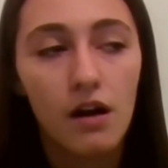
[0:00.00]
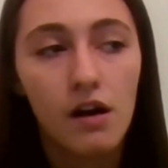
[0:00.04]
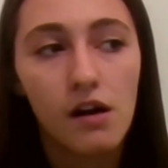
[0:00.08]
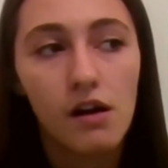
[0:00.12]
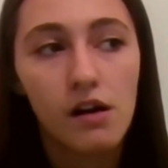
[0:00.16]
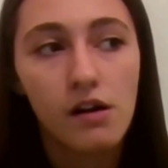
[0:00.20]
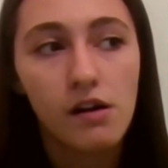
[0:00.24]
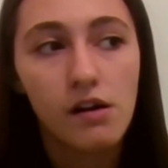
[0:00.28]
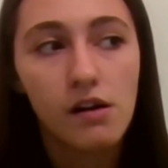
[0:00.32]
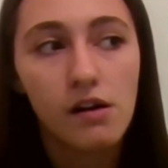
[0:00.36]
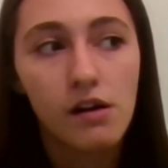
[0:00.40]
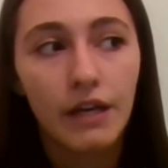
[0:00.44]

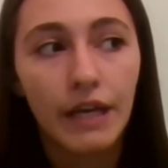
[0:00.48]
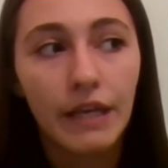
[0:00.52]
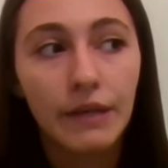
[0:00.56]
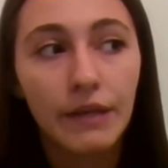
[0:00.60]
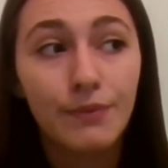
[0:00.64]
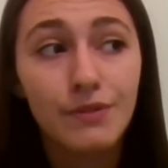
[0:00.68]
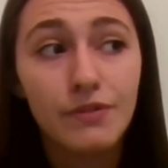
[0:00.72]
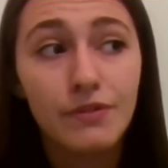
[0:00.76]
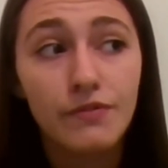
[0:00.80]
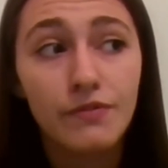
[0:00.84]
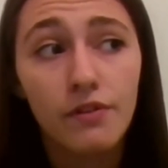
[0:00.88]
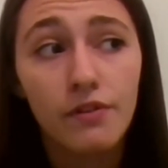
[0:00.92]
Uh, it
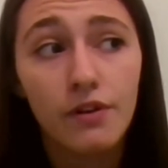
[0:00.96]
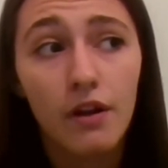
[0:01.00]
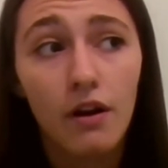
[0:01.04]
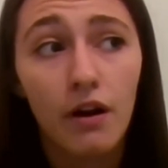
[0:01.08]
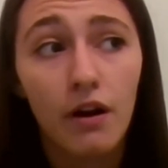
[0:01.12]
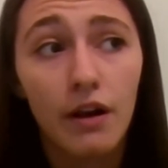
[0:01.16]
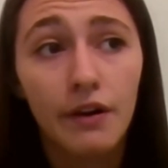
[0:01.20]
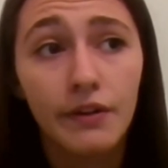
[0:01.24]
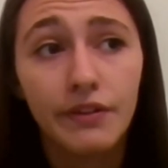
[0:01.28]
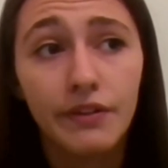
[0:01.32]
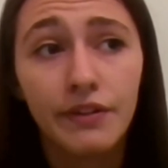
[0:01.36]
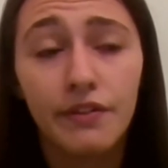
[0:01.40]
was very
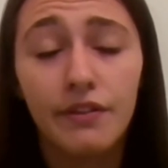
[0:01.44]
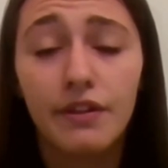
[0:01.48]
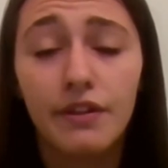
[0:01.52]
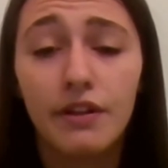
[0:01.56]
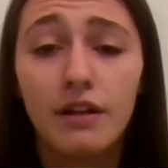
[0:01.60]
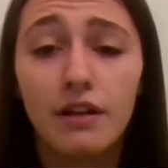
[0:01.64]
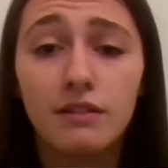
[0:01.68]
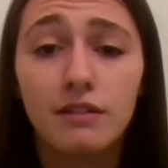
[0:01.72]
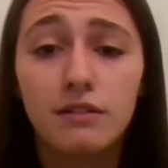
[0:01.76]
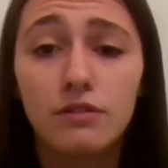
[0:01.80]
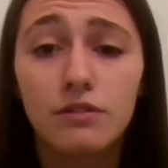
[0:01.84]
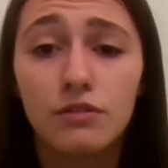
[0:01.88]
hard the,
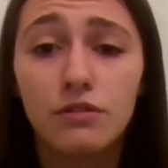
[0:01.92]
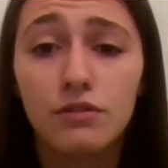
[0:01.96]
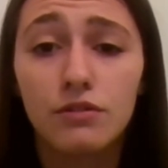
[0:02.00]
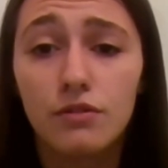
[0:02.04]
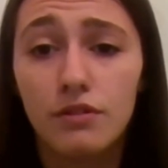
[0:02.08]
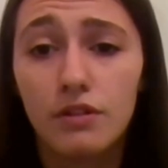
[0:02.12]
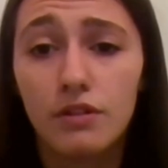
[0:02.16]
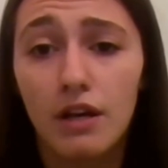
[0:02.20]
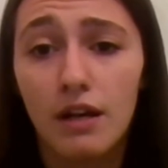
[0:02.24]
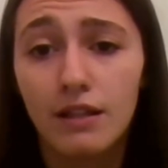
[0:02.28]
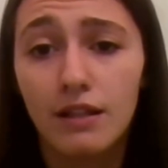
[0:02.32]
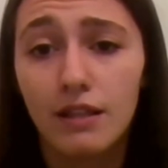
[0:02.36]
to do
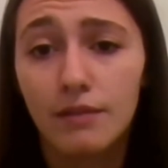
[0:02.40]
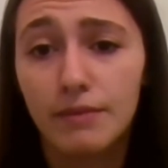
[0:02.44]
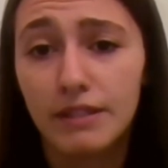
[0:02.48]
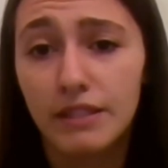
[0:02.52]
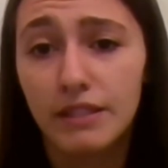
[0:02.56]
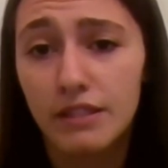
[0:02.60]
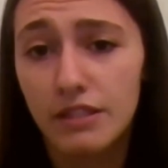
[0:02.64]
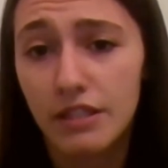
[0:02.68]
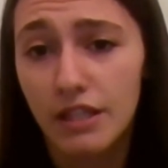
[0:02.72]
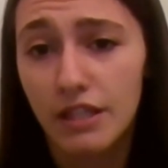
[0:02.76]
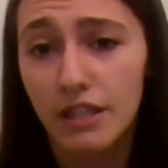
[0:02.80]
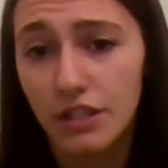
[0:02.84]
the
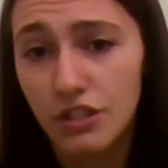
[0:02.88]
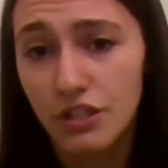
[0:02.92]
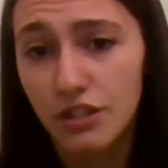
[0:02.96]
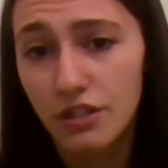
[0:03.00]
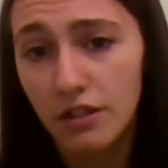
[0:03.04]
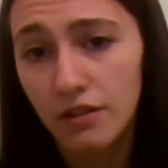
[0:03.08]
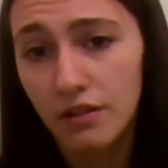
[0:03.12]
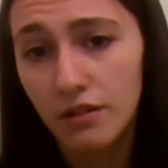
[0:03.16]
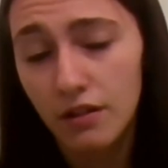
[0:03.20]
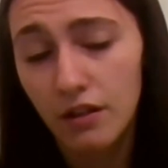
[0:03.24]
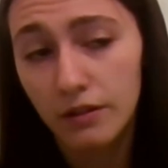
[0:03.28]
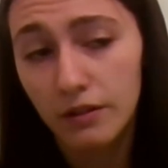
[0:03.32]

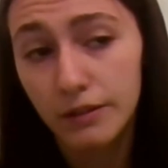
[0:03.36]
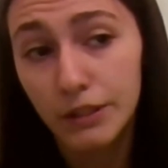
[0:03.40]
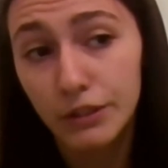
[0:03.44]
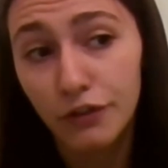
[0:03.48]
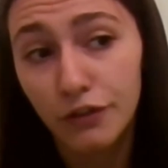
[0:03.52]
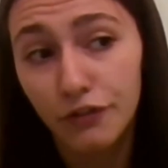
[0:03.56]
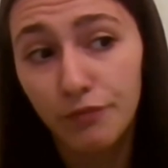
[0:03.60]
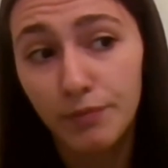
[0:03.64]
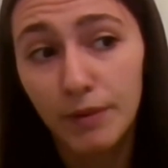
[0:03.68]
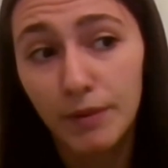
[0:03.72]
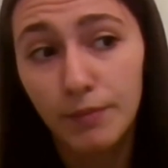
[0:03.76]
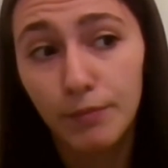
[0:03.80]
acclimatization. A lot
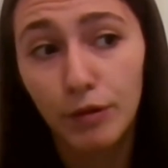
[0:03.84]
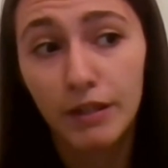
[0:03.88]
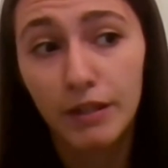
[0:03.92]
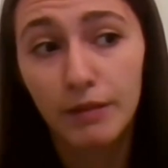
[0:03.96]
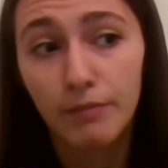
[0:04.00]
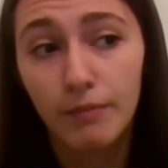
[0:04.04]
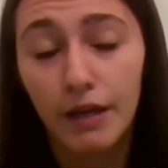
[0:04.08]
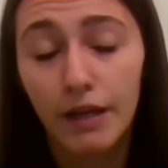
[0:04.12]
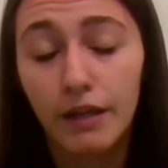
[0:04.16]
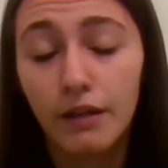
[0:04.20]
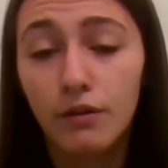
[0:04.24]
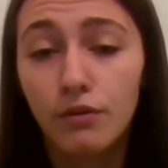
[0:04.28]
of people
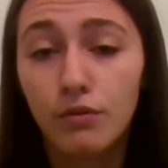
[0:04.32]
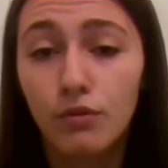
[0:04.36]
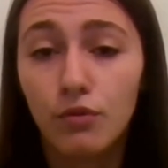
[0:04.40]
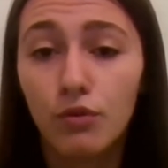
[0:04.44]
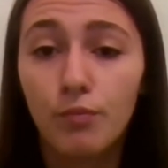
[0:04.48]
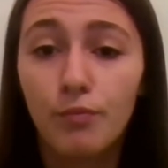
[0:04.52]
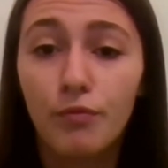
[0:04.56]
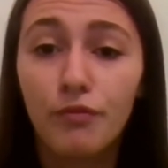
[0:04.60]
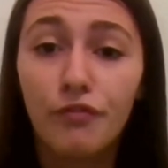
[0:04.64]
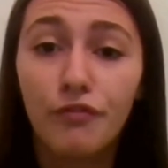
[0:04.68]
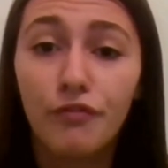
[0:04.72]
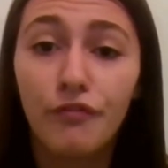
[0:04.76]
in my
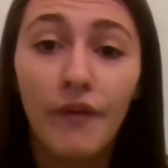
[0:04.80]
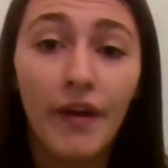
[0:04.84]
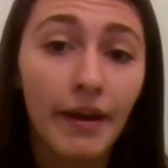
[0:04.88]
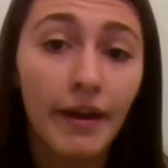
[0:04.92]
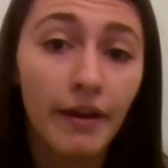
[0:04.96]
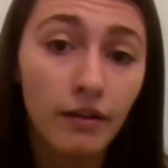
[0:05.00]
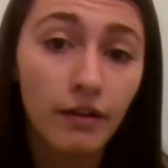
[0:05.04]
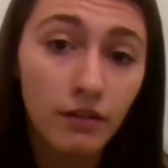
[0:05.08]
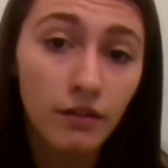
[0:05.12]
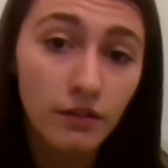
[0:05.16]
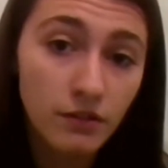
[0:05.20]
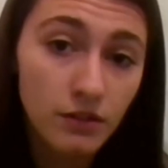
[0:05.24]
group
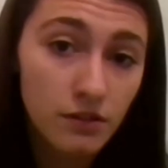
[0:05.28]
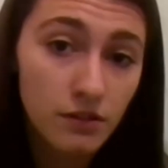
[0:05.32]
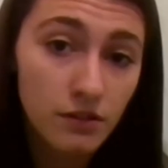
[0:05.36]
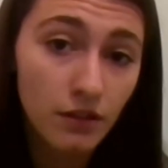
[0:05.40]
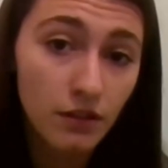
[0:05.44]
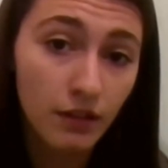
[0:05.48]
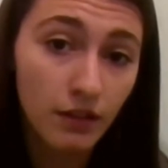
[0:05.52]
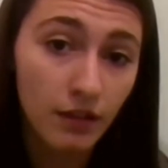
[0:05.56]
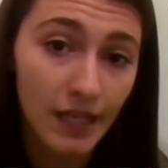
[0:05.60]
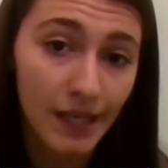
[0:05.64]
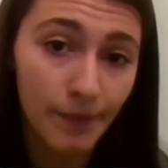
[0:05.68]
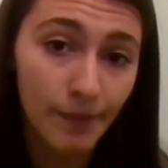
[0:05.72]
failed to
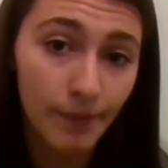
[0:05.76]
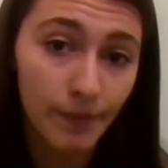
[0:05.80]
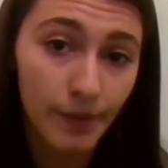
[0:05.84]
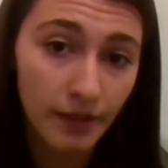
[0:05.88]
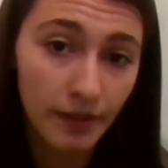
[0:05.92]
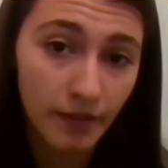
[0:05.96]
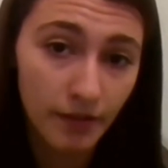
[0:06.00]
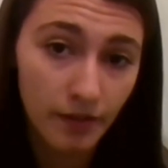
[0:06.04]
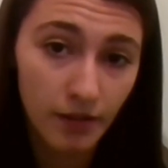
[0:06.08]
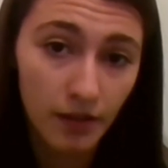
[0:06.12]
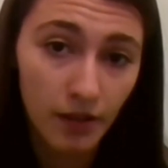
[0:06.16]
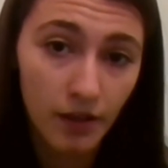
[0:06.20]
climb
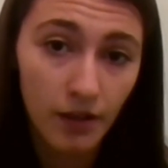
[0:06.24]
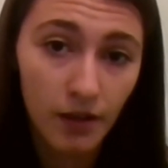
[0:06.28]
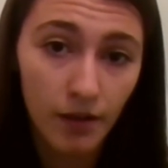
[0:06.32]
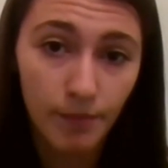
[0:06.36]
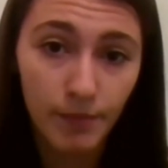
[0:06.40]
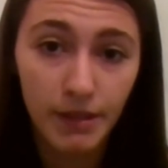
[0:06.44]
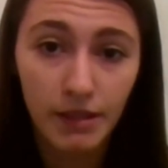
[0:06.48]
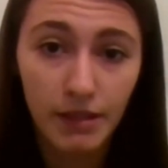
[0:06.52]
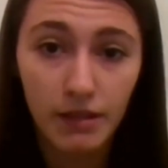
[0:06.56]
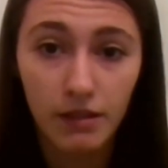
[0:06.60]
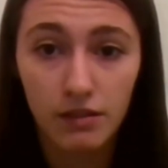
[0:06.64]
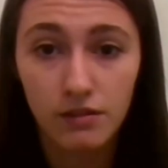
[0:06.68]
it
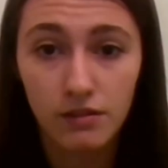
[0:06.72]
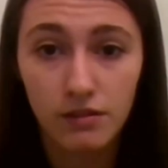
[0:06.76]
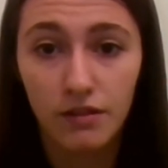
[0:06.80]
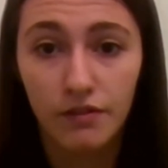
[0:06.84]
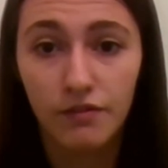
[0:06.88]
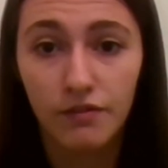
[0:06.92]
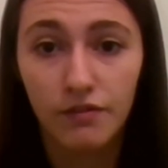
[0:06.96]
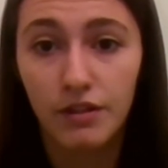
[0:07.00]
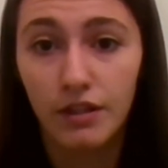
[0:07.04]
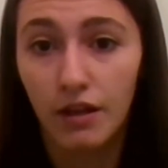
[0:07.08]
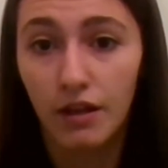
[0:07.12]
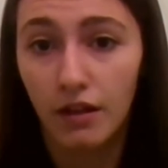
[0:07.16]
because
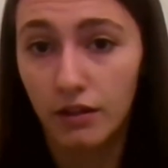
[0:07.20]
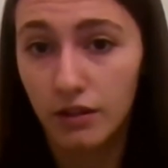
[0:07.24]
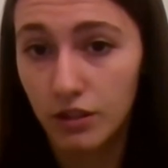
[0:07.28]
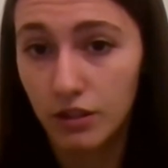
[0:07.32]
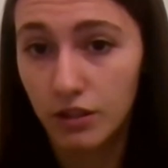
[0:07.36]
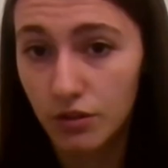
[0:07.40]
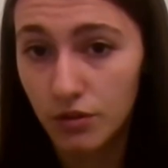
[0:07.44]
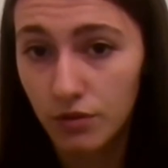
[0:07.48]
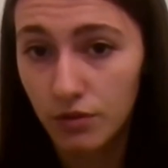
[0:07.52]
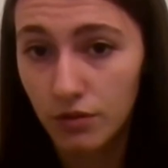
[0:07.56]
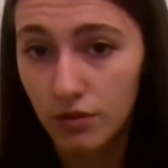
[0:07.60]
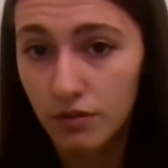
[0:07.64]
of the
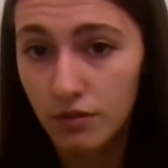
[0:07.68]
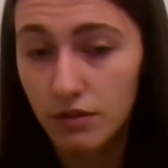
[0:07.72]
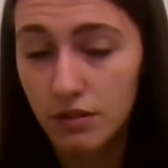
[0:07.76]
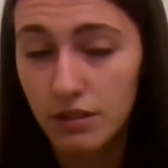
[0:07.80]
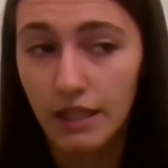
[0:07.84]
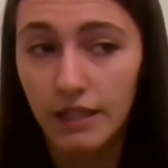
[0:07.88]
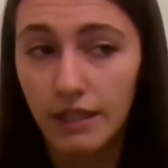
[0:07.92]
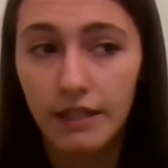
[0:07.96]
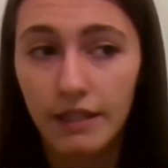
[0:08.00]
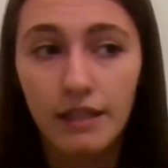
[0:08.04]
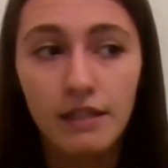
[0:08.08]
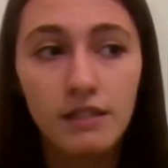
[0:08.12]
altitude
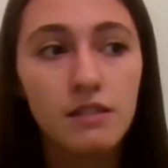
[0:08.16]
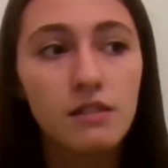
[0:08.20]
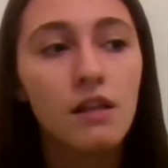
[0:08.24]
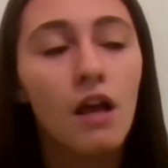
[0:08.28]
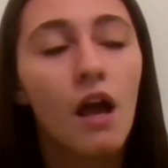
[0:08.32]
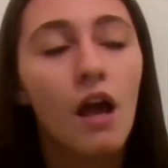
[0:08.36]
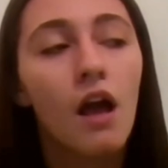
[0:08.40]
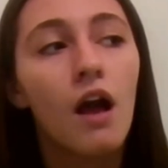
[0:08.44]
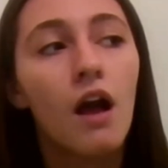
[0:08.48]
sickness.